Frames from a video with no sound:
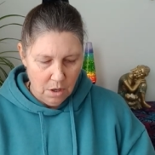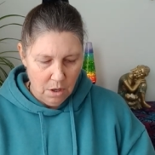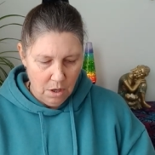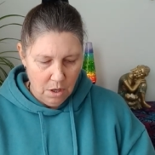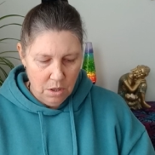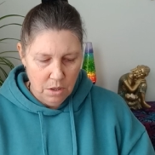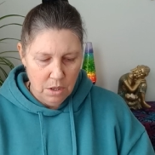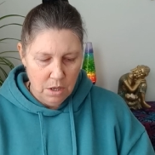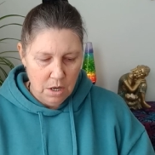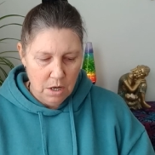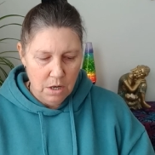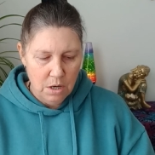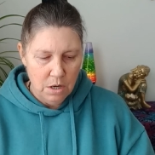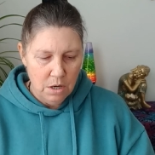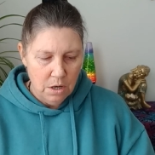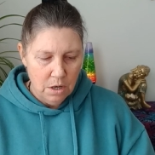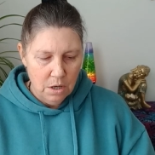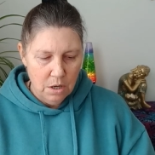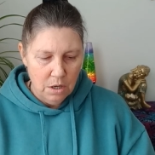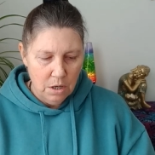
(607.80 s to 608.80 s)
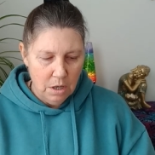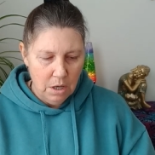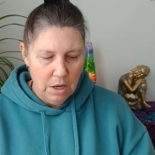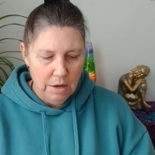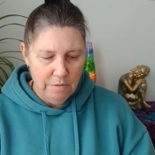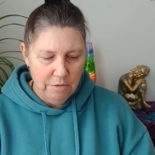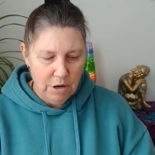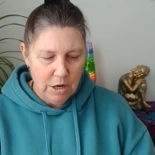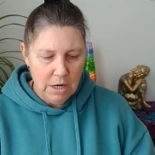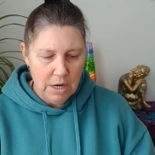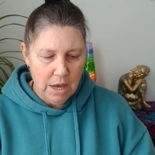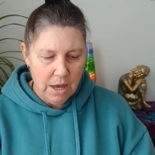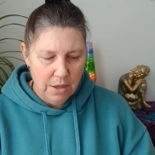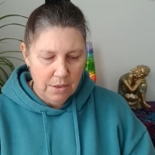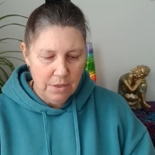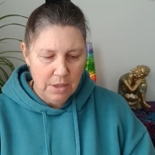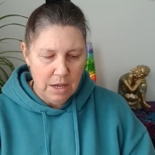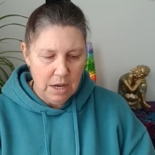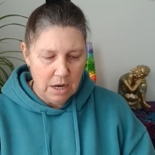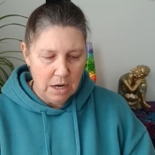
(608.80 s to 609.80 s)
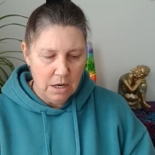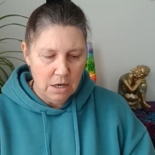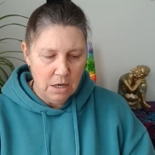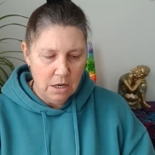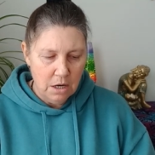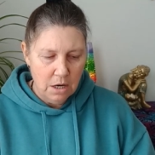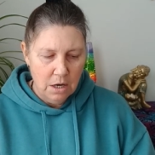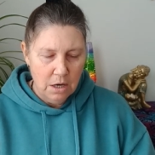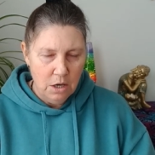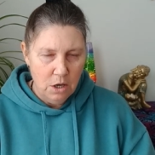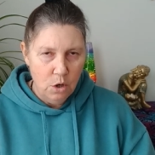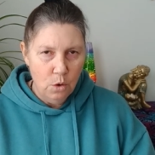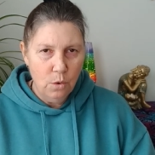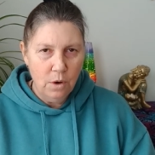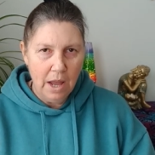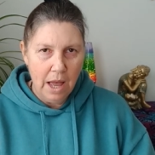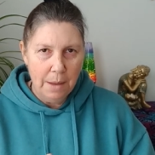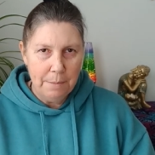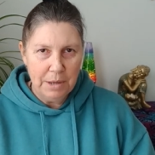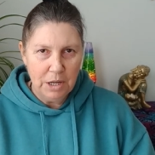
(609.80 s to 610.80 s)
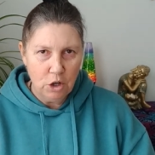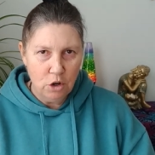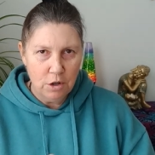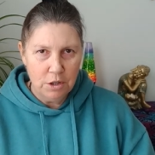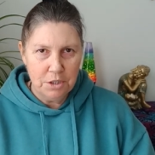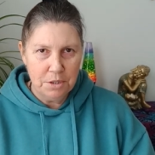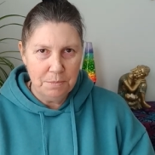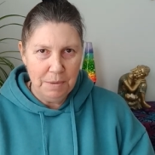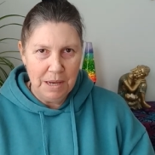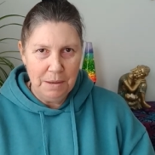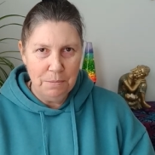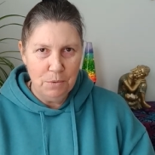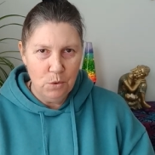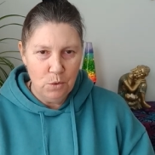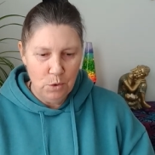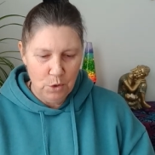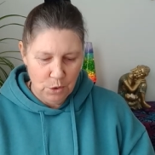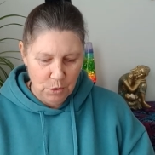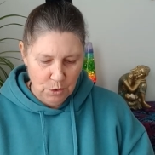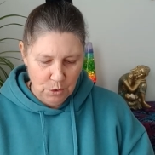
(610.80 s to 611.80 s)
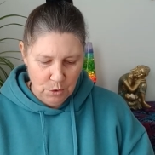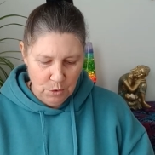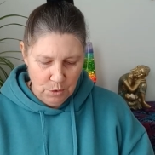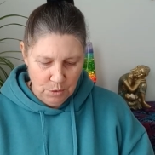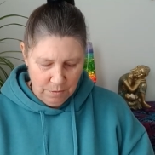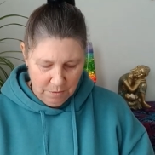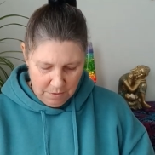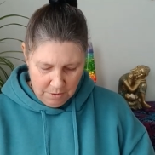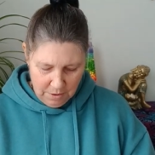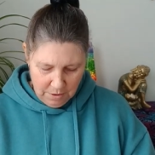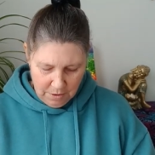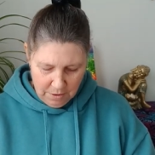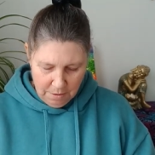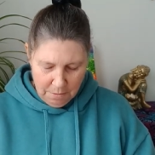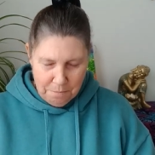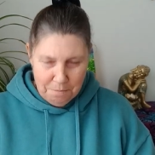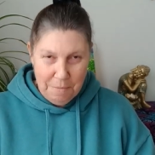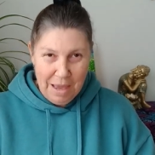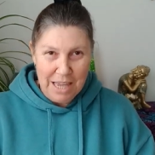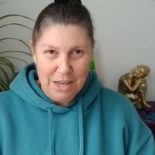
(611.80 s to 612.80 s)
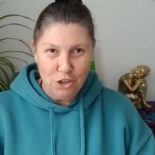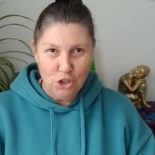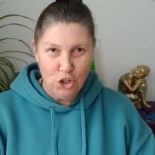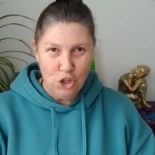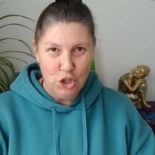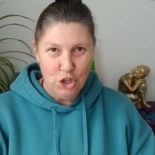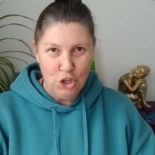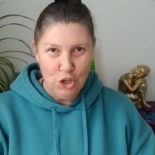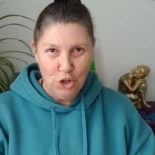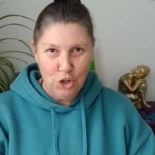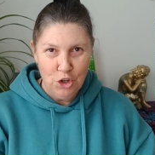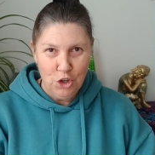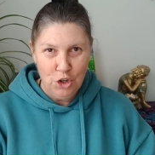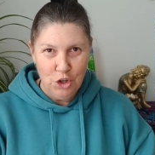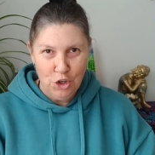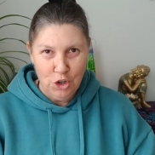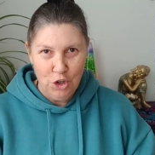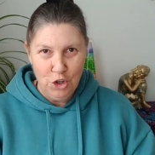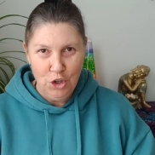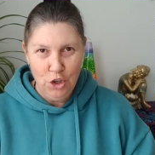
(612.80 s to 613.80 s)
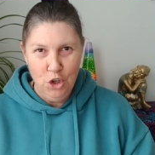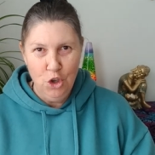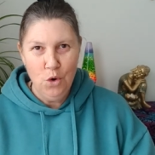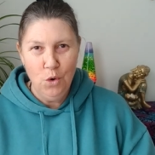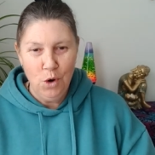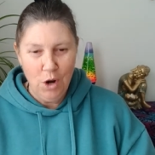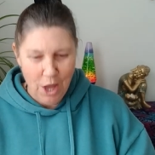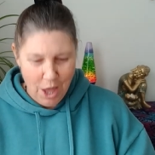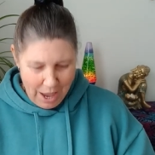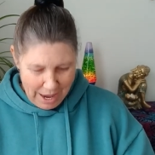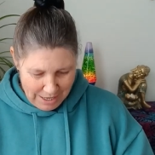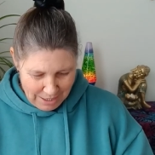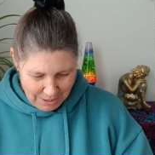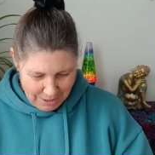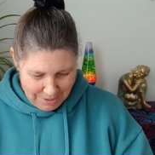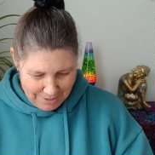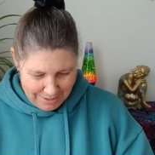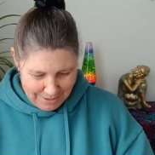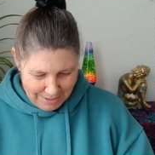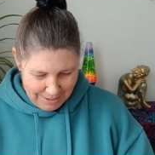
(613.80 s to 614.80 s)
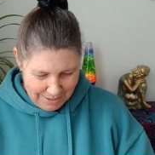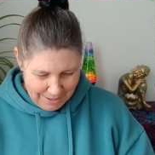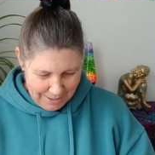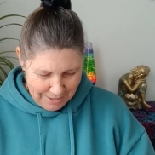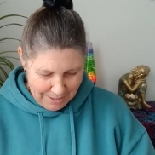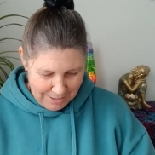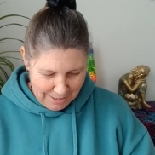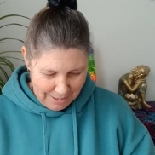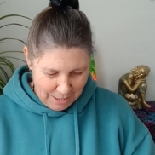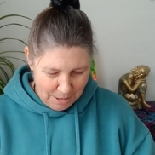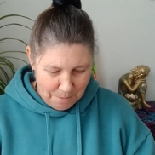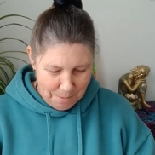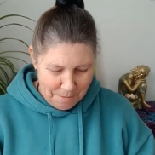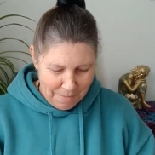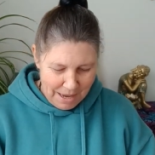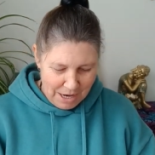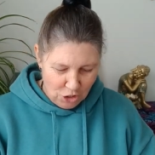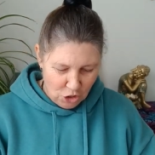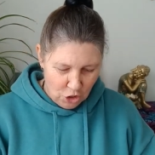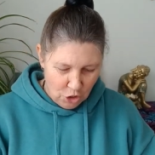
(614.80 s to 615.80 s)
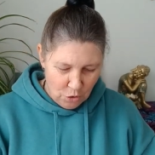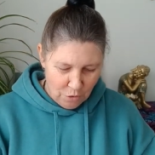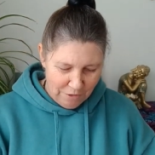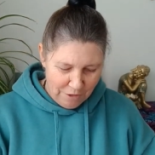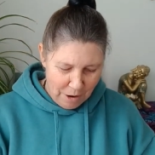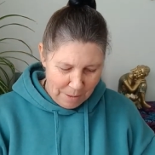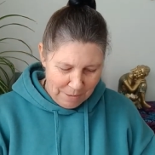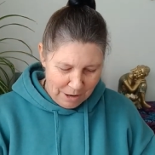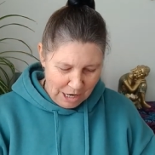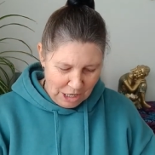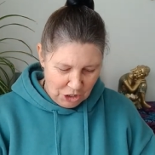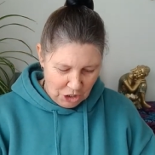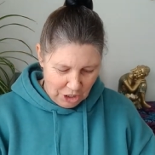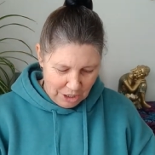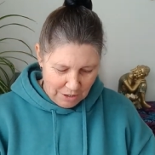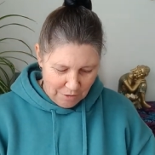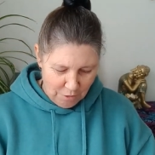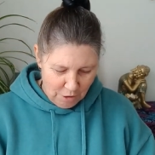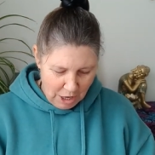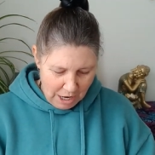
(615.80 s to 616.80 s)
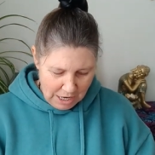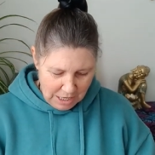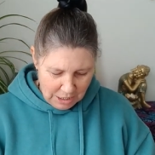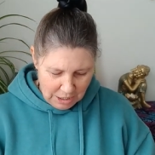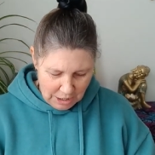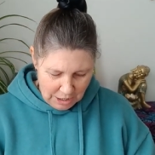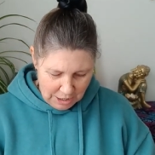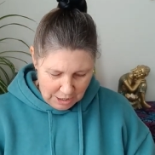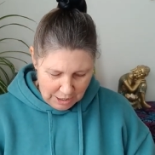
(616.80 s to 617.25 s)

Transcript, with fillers: And then every now and then you'll come across people who match your light match your vibration, right?